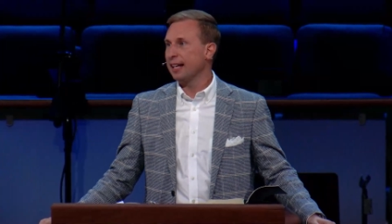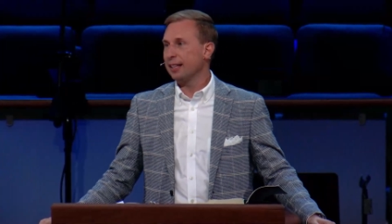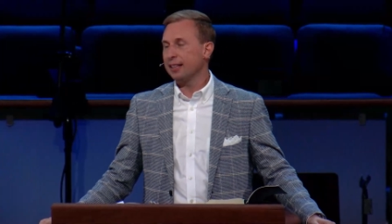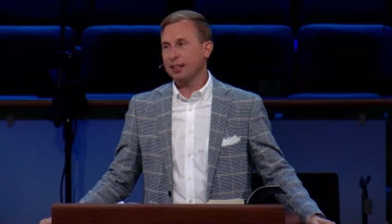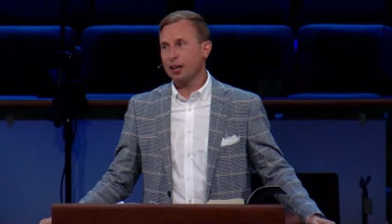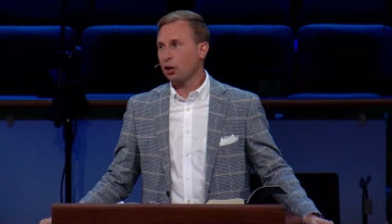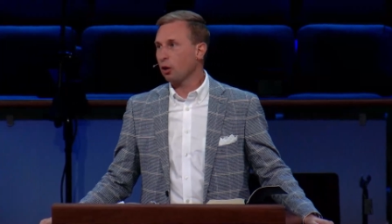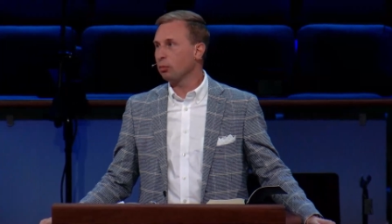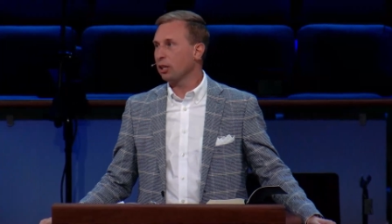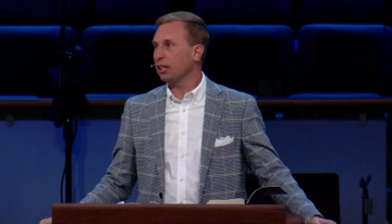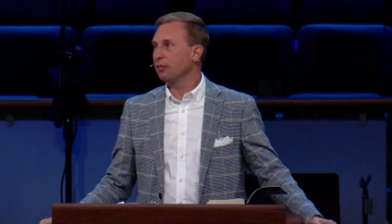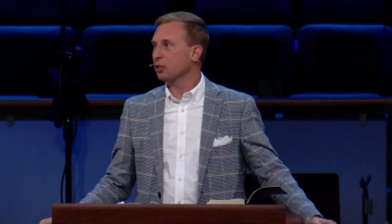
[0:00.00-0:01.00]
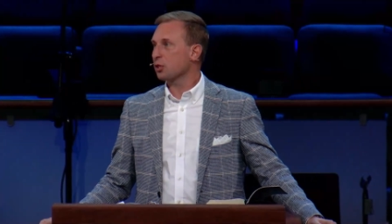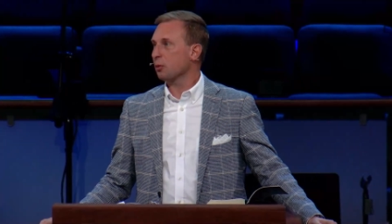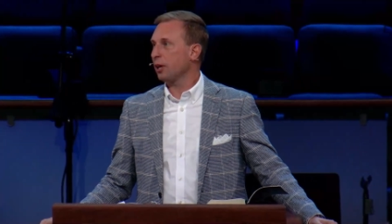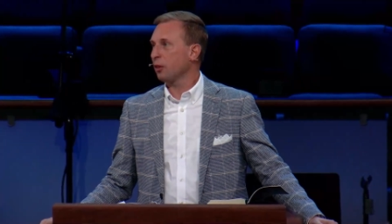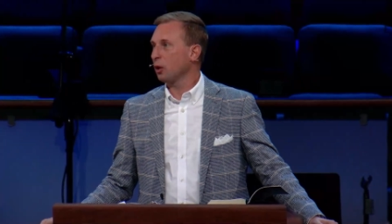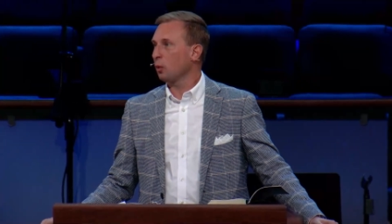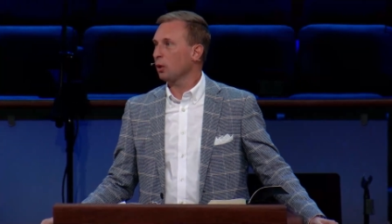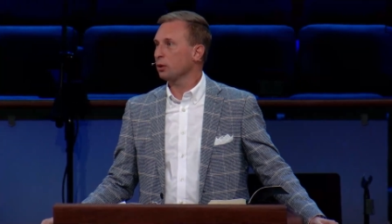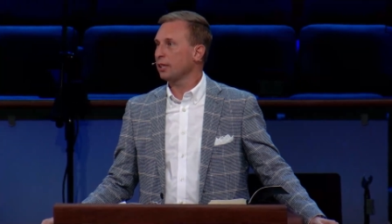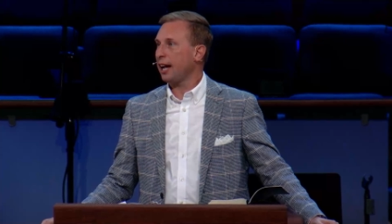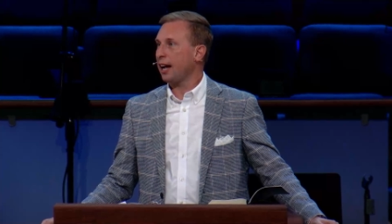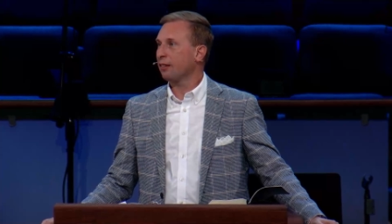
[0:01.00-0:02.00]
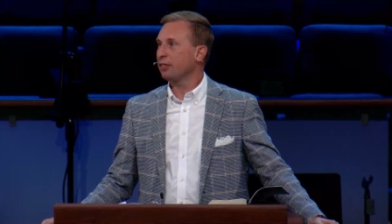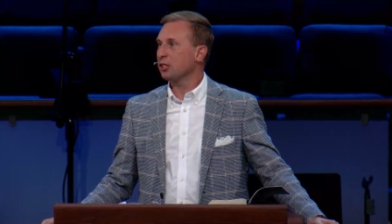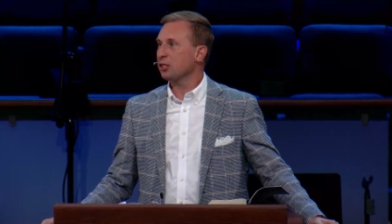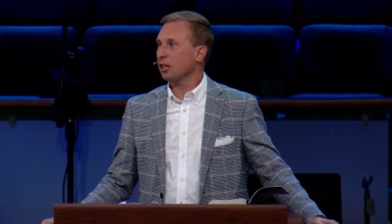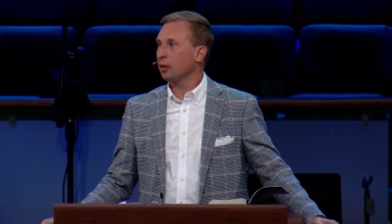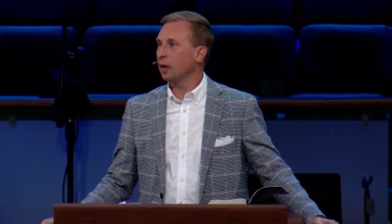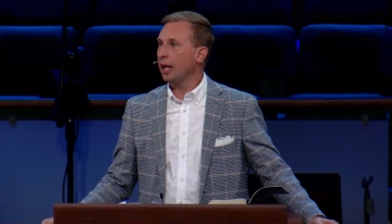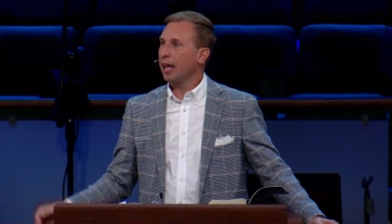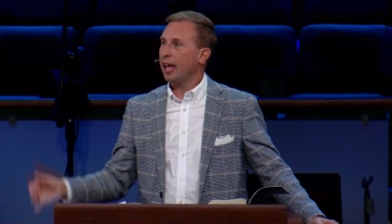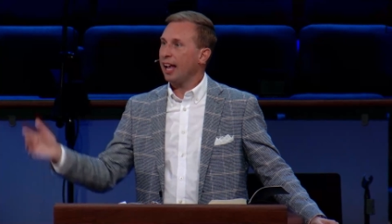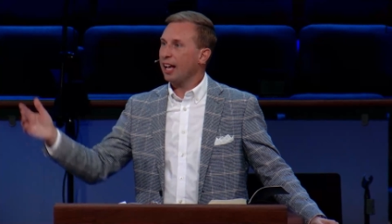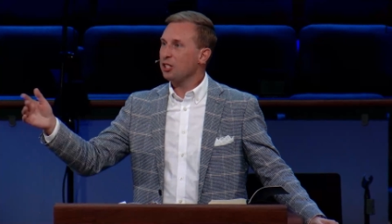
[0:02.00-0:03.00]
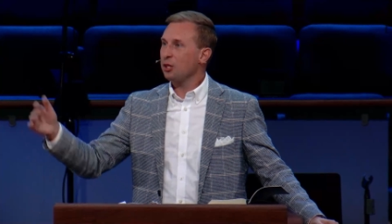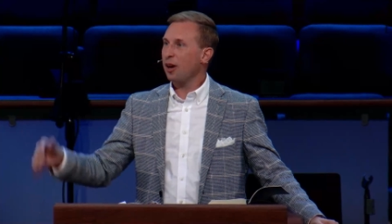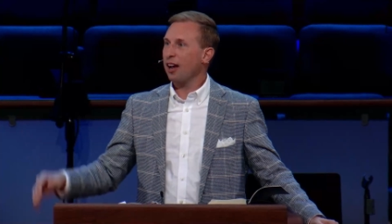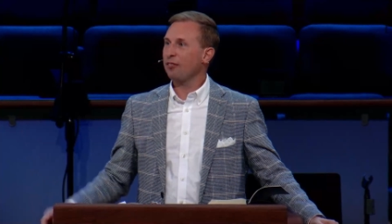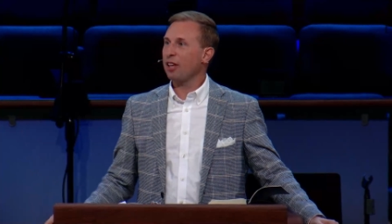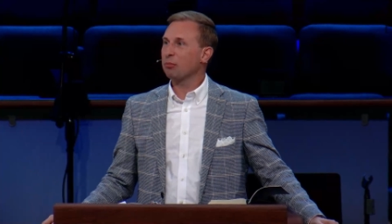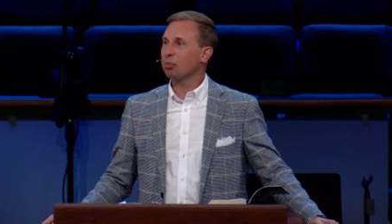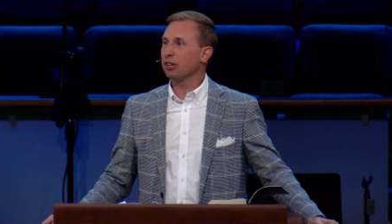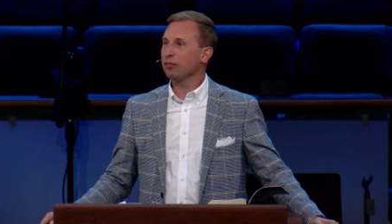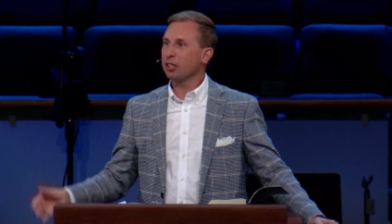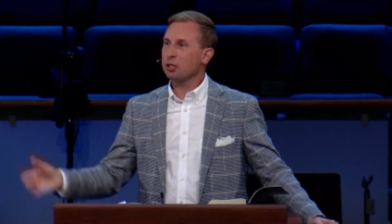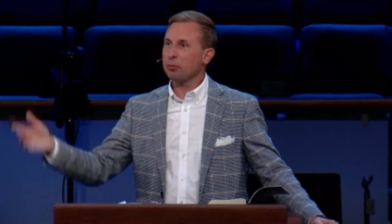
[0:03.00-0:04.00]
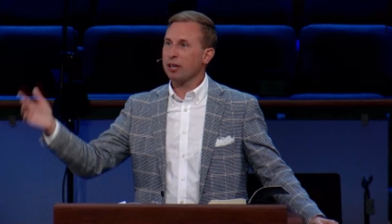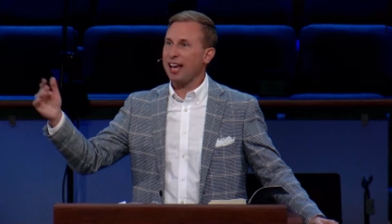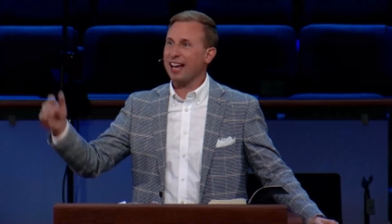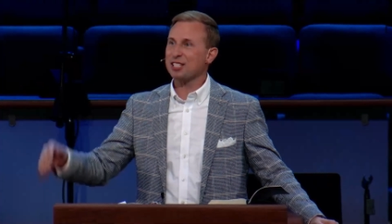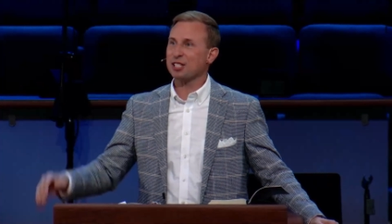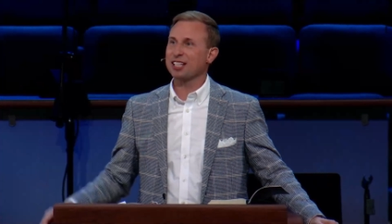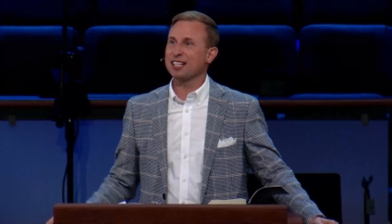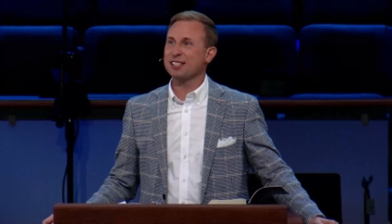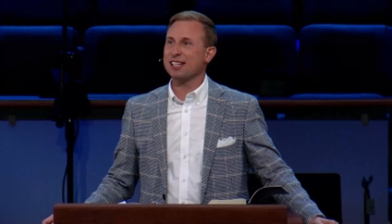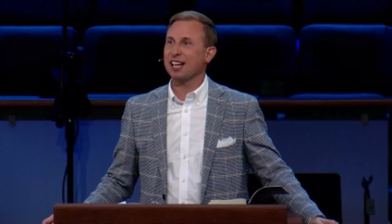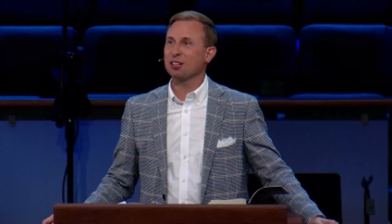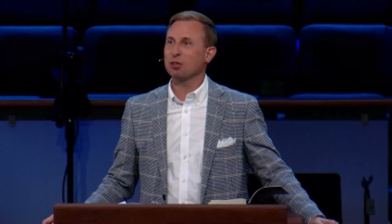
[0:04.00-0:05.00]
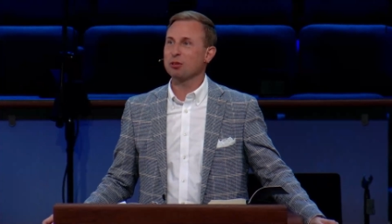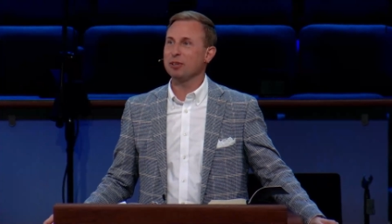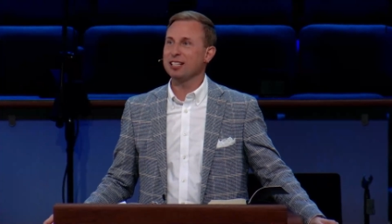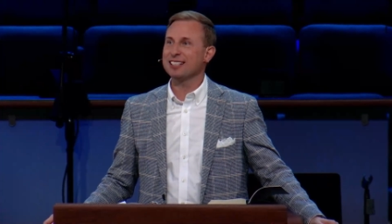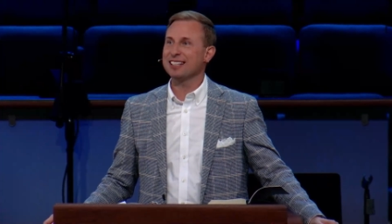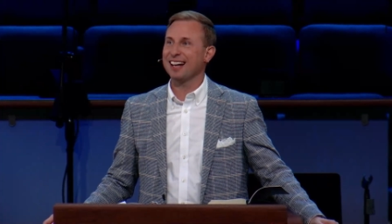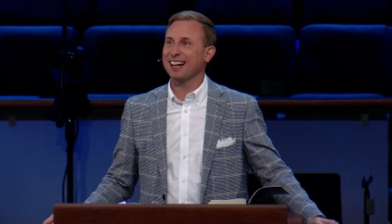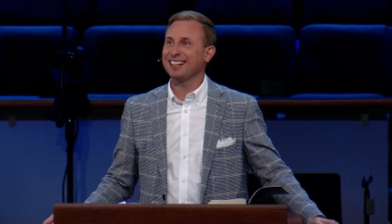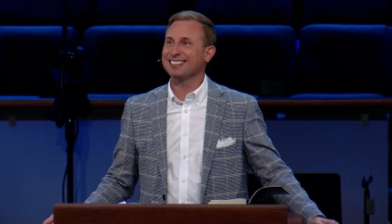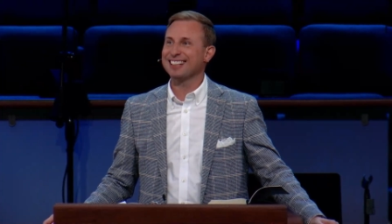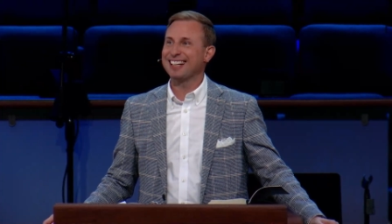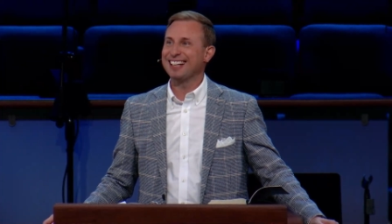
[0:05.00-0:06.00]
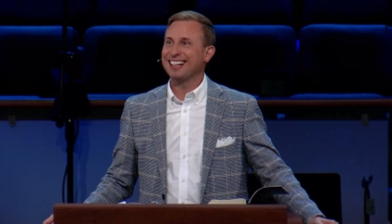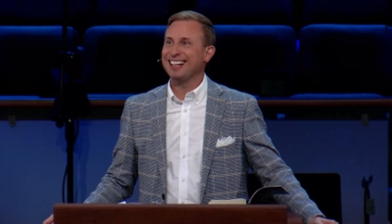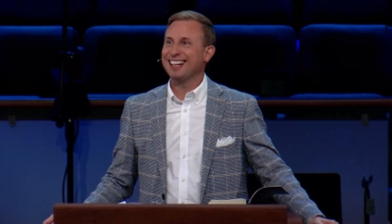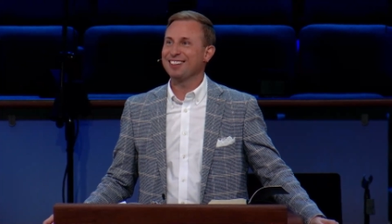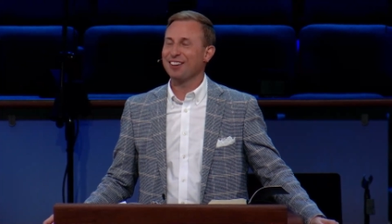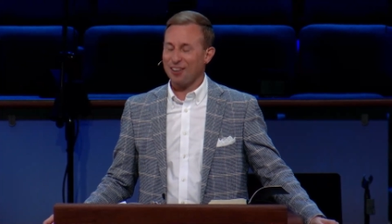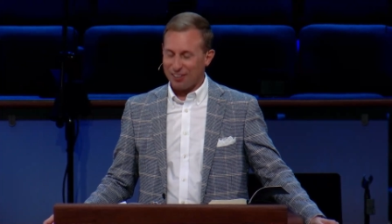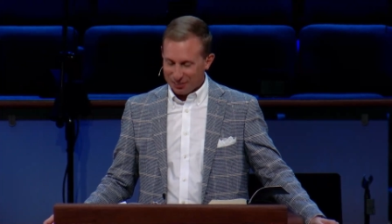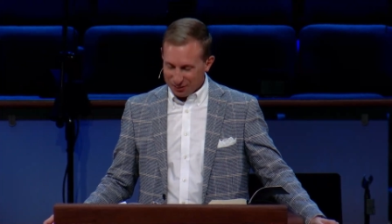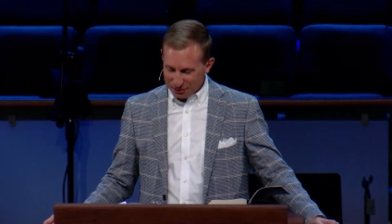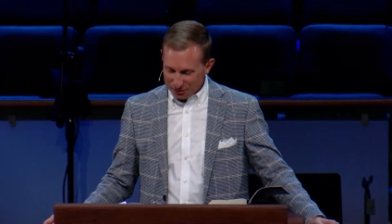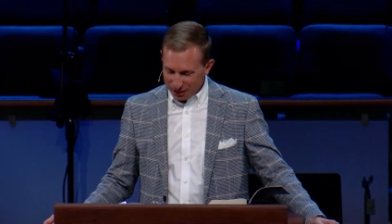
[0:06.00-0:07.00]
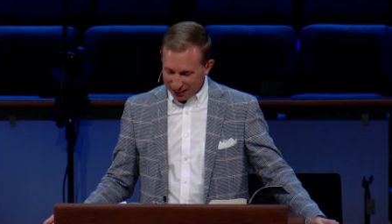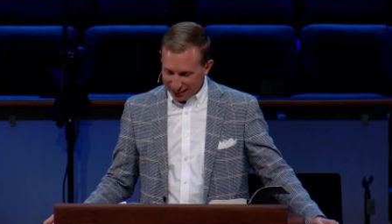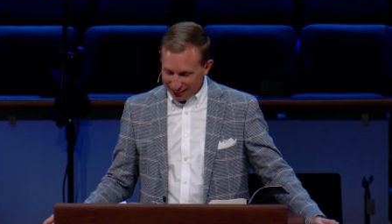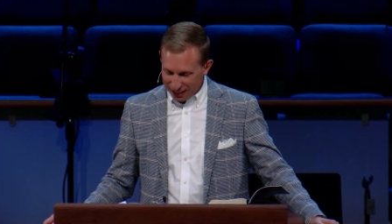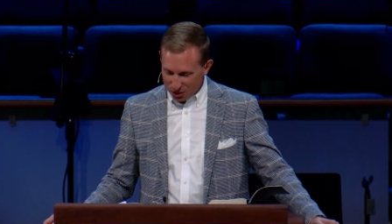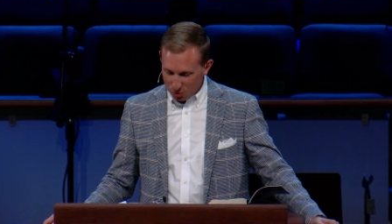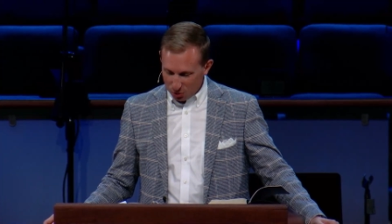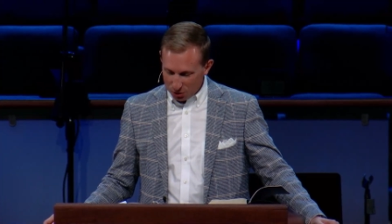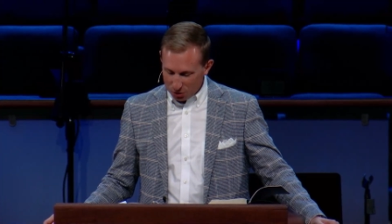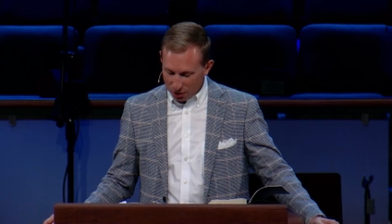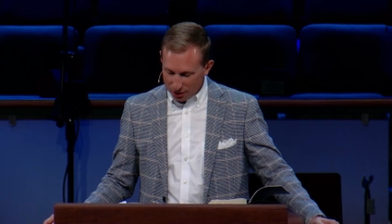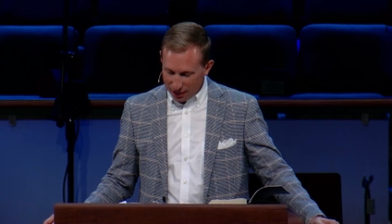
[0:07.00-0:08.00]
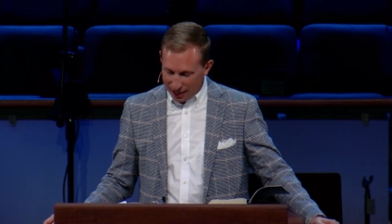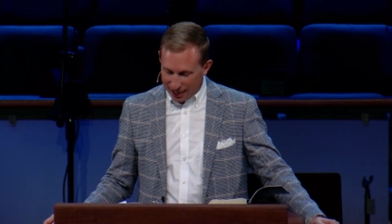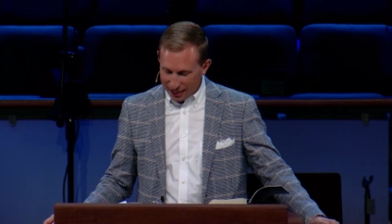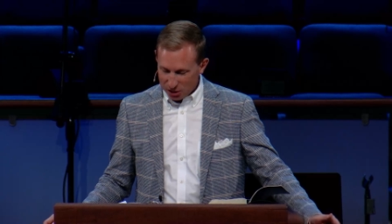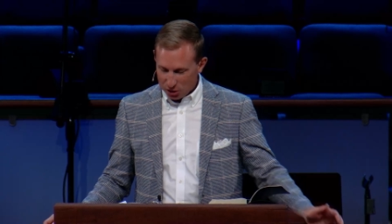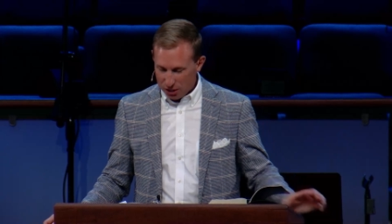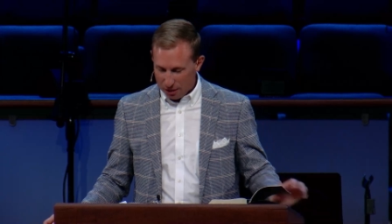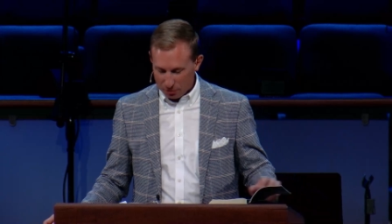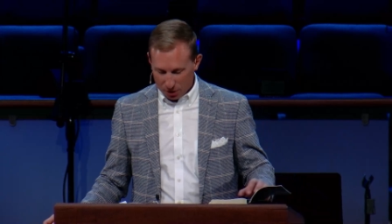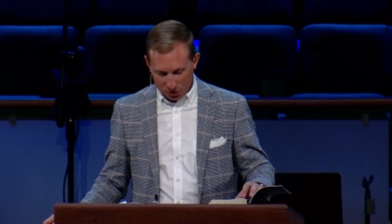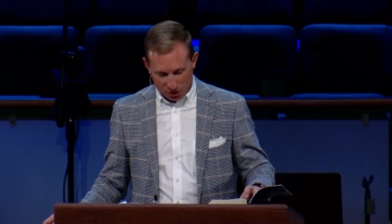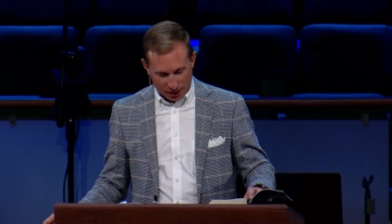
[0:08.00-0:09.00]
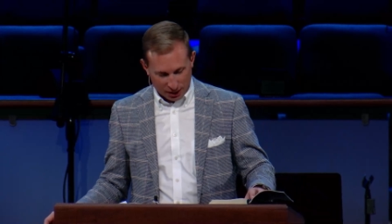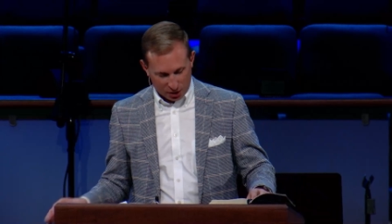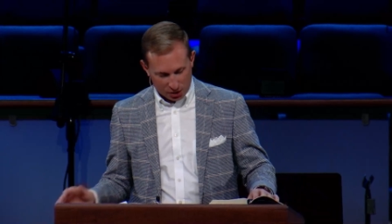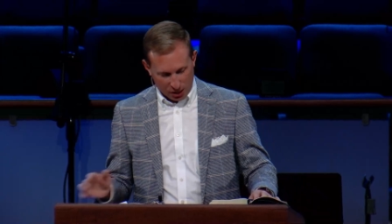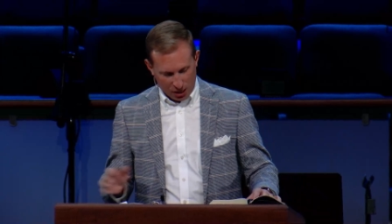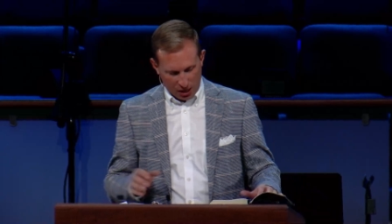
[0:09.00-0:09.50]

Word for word: that not all believers around the world have. And so, as you have that privilege, I'm going to ask you to stand with me tonight in the honor of reading God's Word. Draw your eyes, chapter 6.